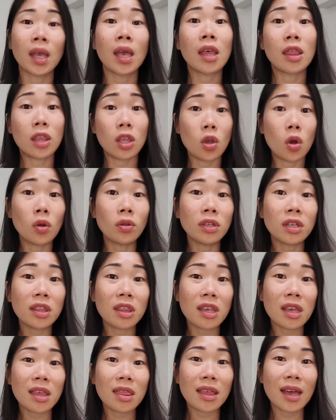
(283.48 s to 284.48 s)
The only
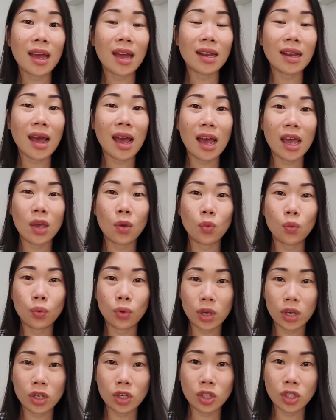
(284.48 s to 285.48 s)
thing that I
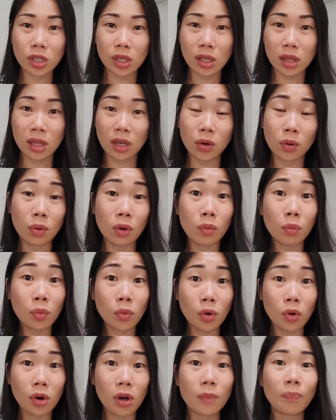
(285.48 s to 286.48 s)
wish there were
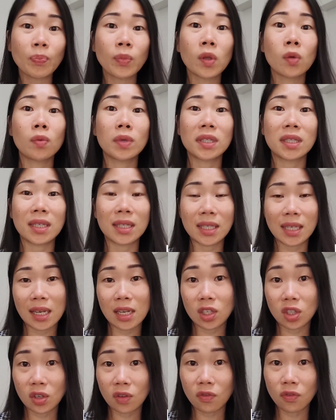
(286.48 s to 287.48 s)
more was the
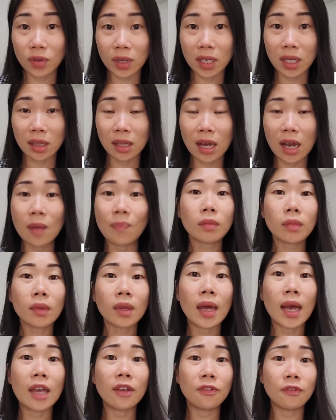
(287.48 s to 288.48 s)
taste of vanilla.
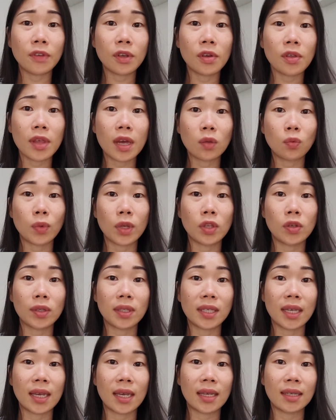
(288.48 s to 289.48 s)
I feel that when you
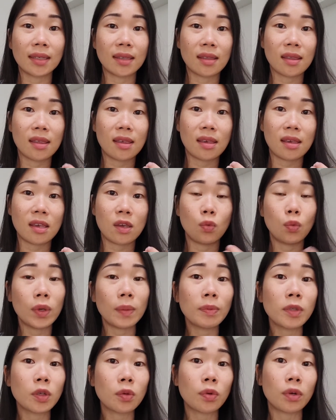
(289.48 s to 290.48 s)
taste the
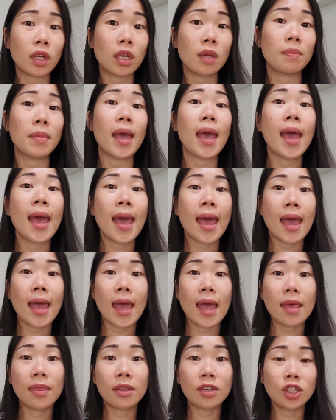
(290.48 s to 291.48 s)
whipped cream
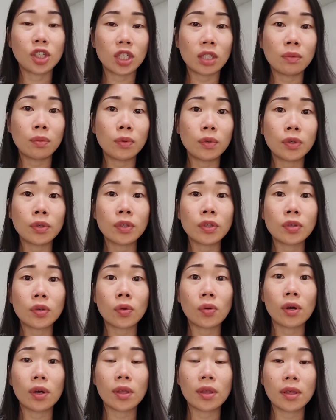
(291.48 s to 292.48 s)
and the chibouste
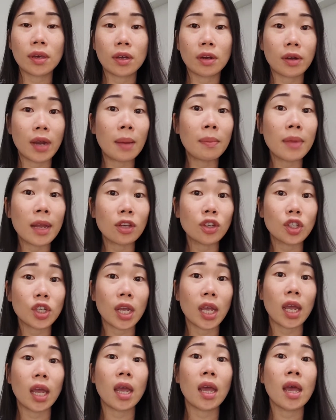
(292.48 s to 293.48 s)
or the crème légère,